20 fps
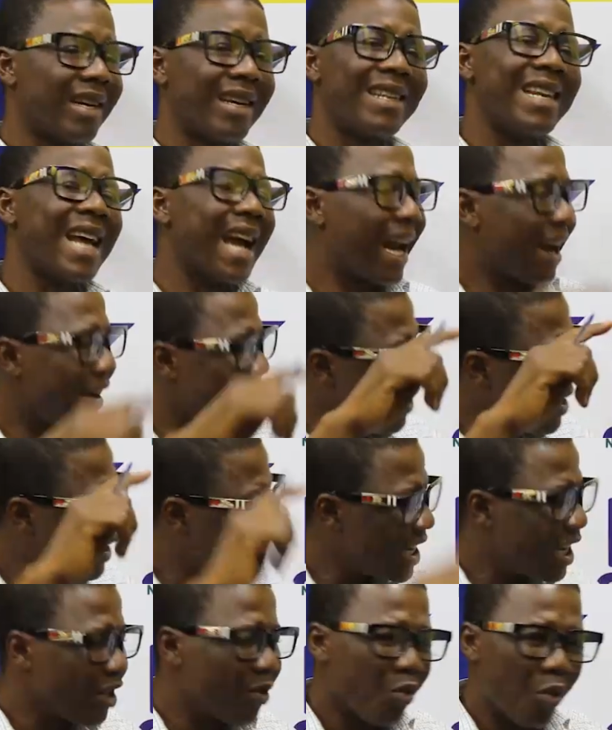The
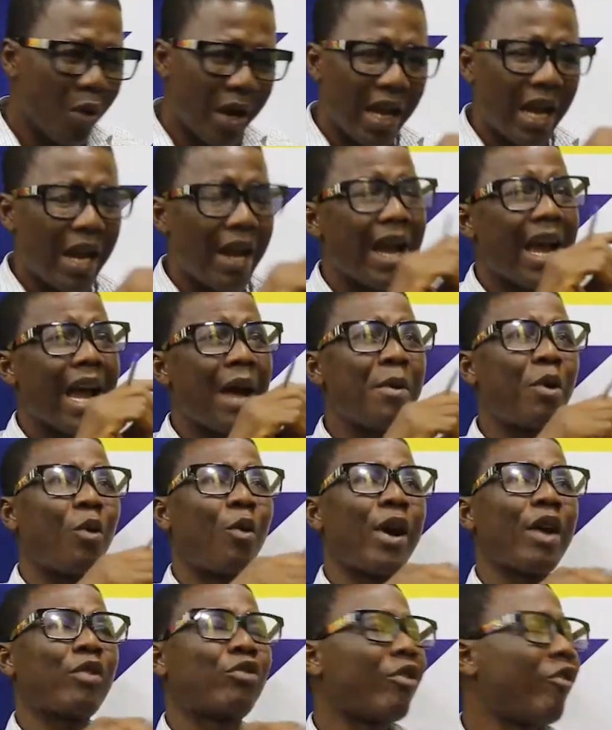Christians will hey e
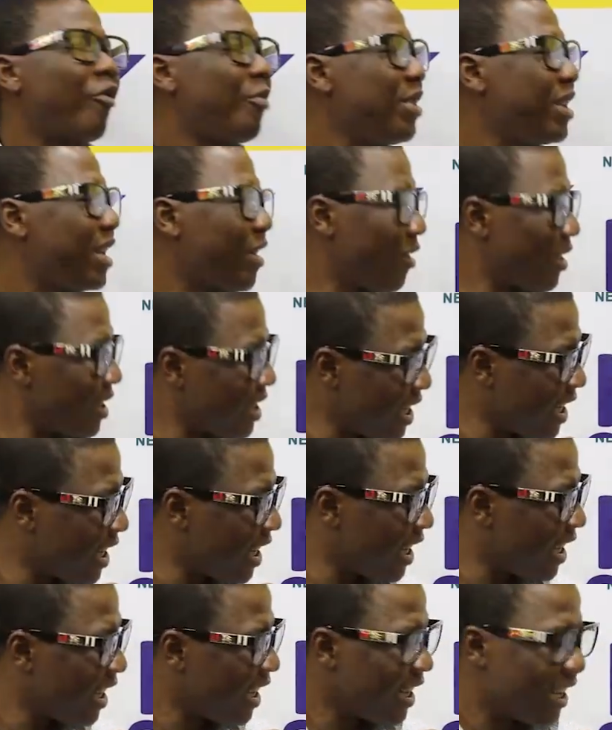ko soft winter was say.
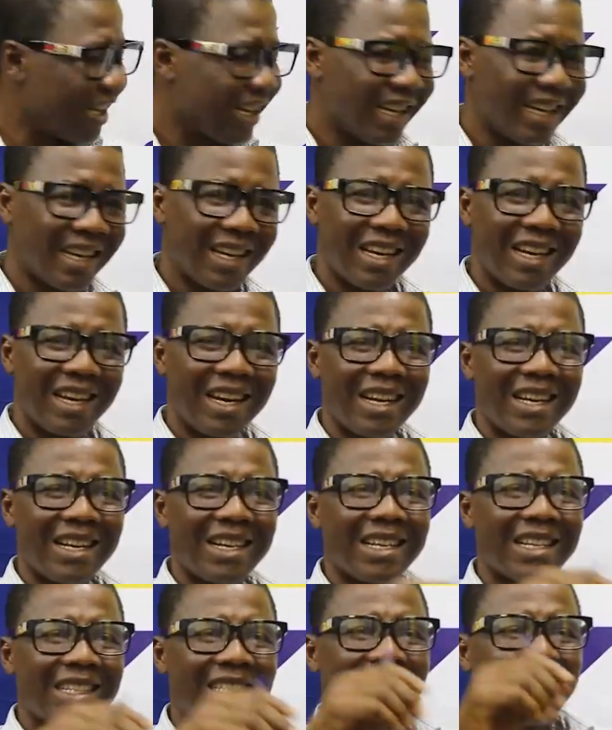
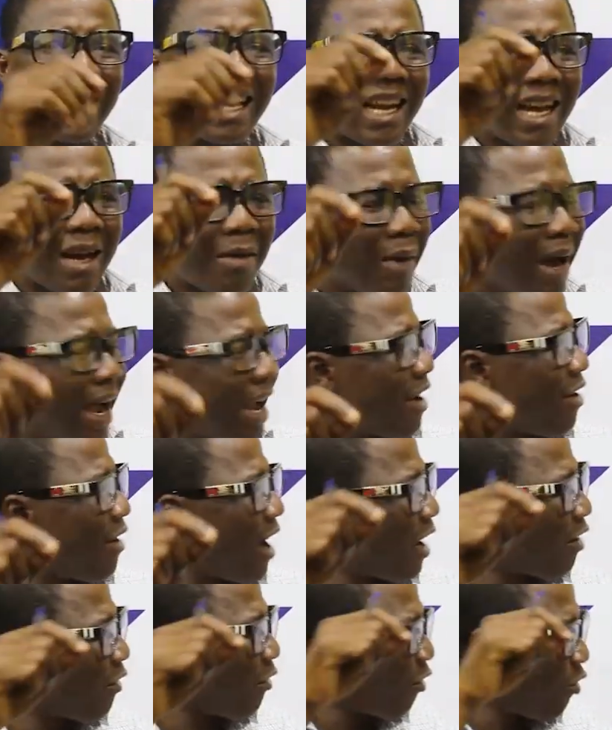Say
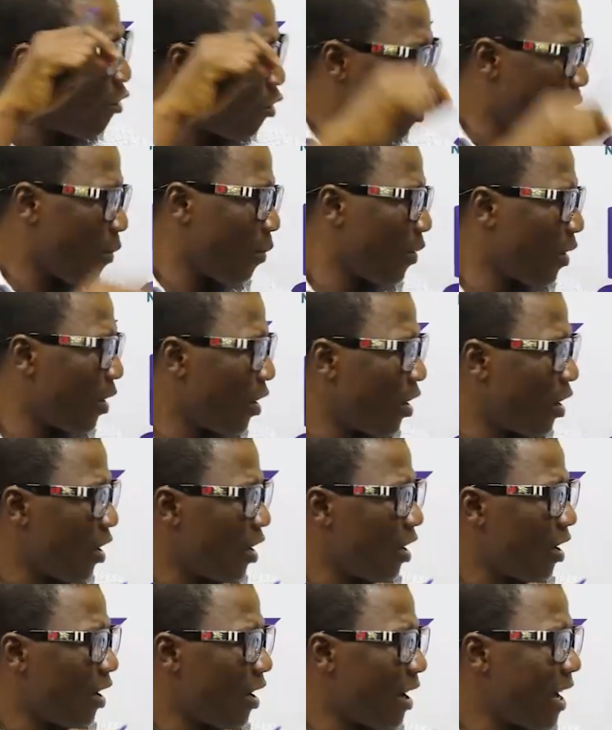Iran for
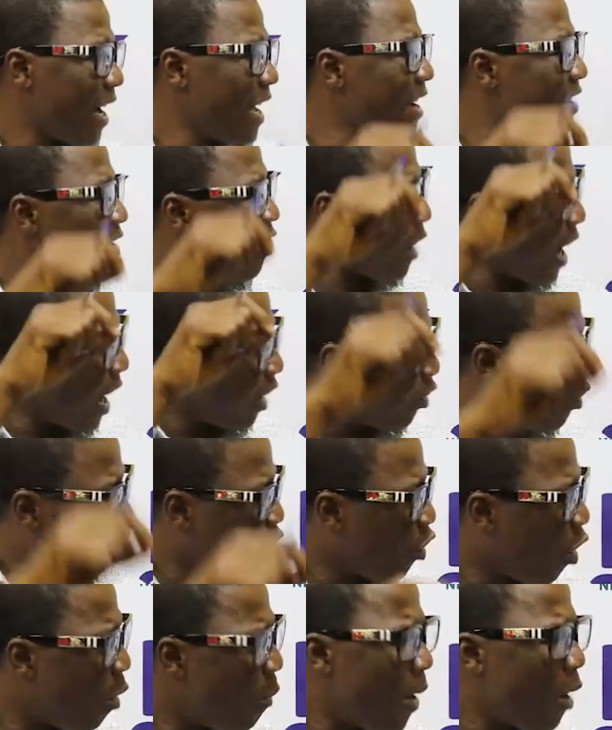any Iraq
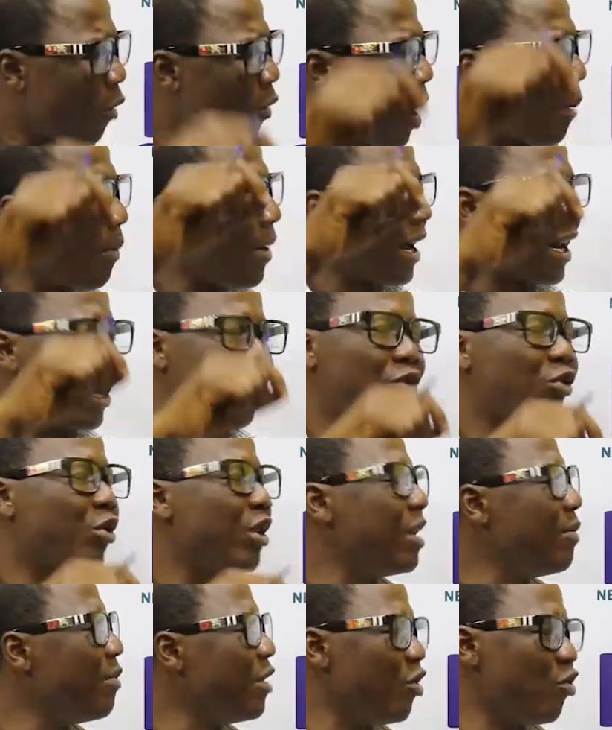omo kwa ma Christian
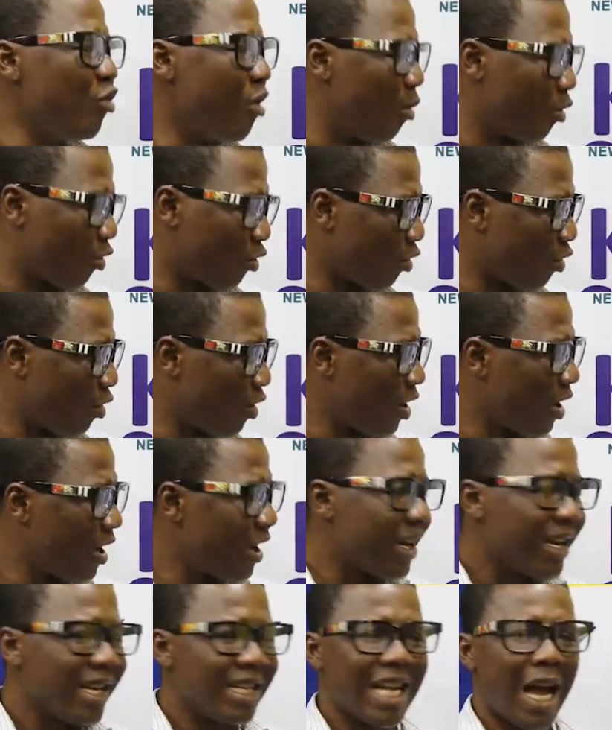ni medu omo so.
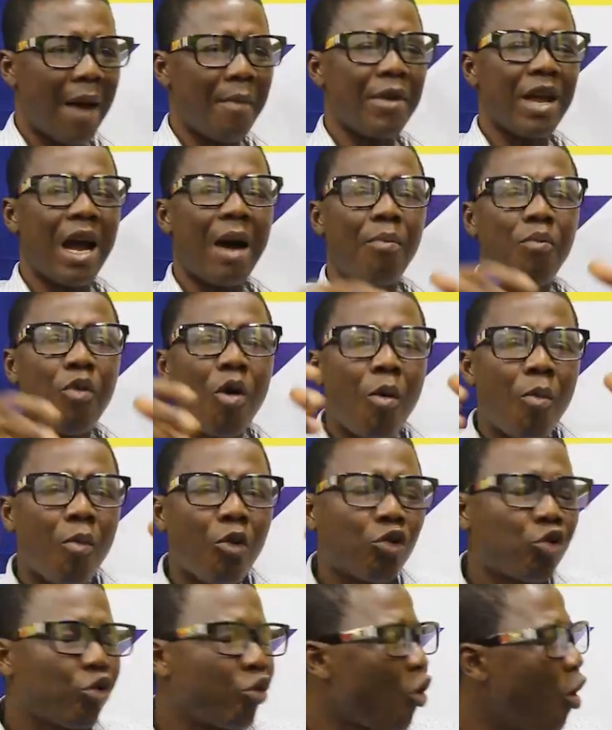Nyame abo
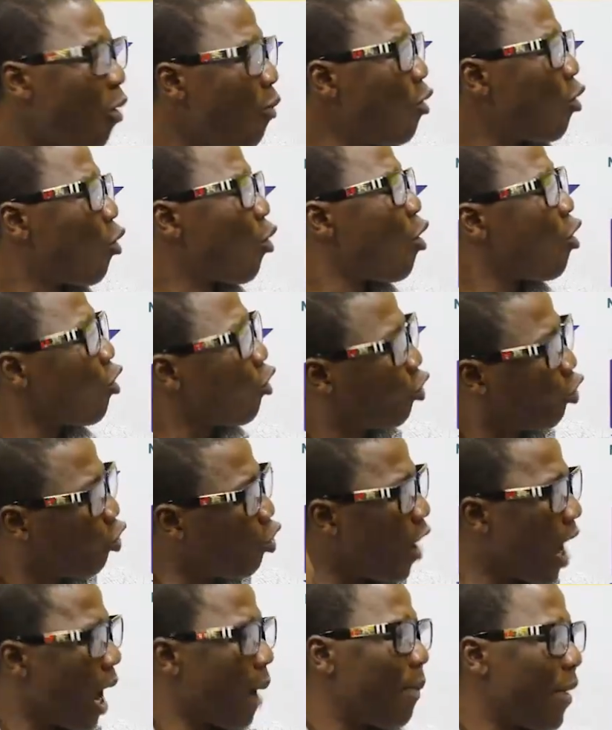omo so omo
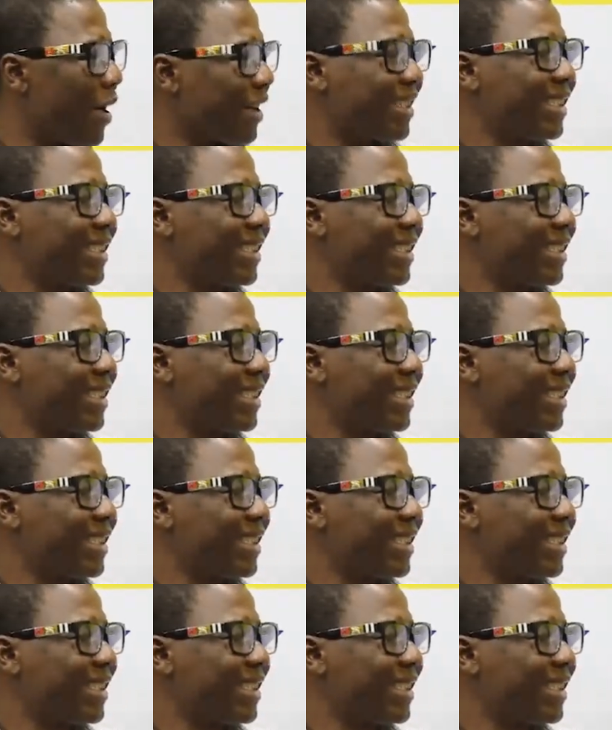control about